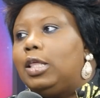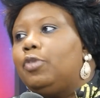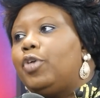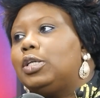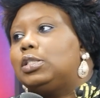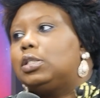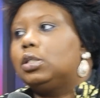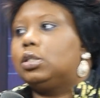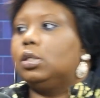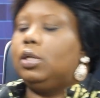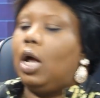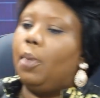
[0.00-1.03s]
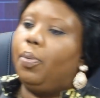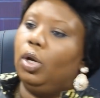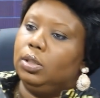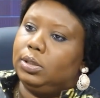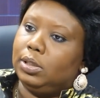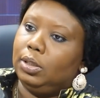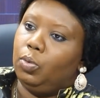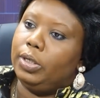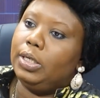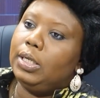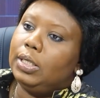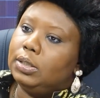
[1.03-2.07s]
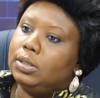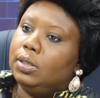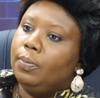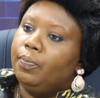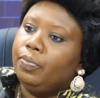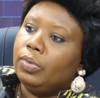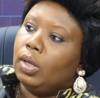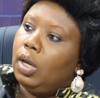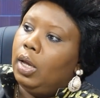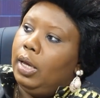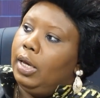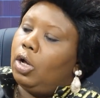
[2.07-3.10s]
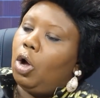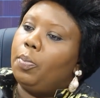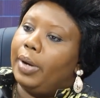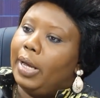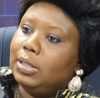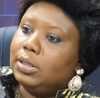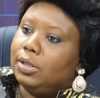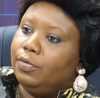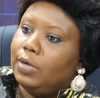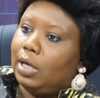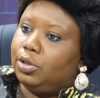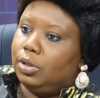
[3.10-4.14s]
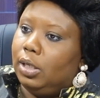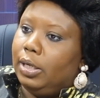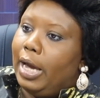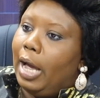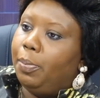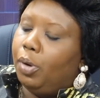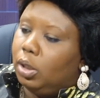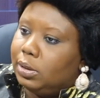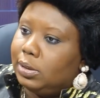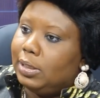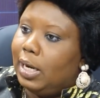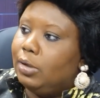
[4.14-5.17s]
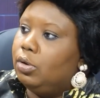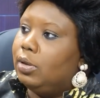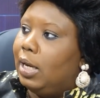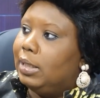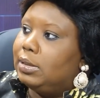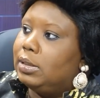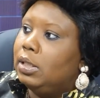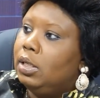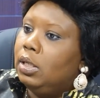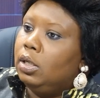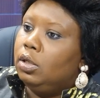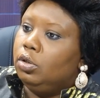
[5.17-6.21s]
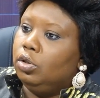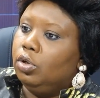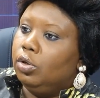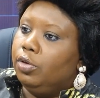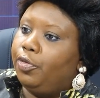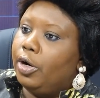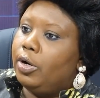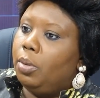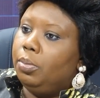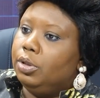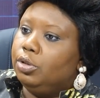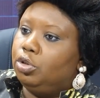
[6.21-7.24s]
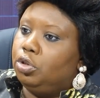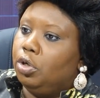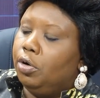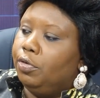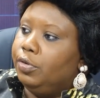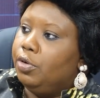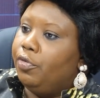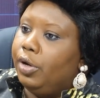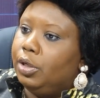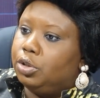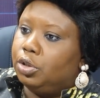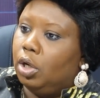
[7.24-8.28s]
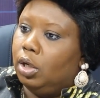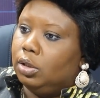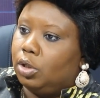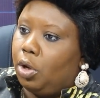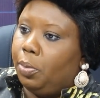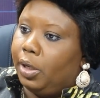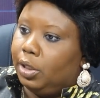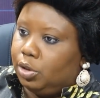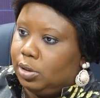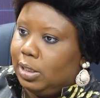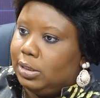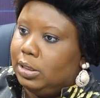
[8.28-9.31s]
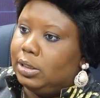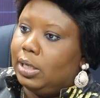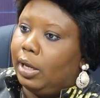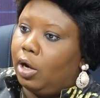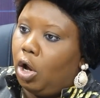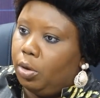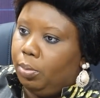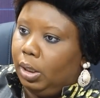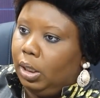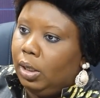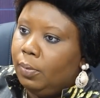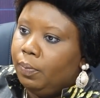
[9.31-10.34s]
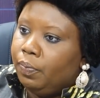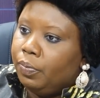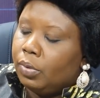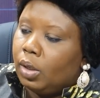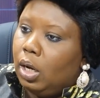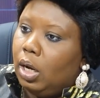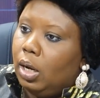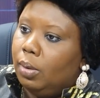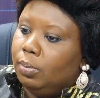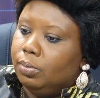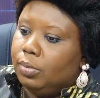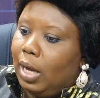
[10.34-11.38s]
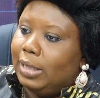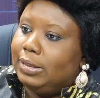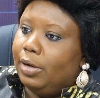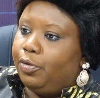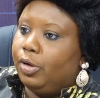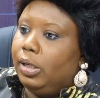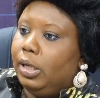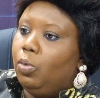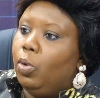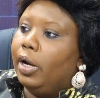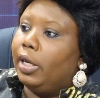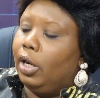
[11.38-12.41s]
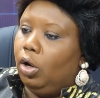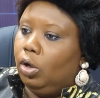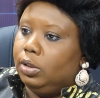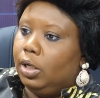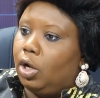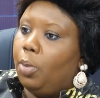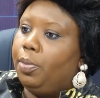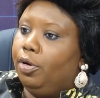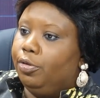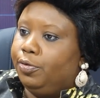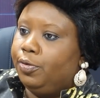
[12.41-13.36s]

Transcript: I think first it's in our policy. We need a comprehensive national AI policy. I know that the Federal Ministry of Innovation, Communications and Digital Economy are definitely working on a couple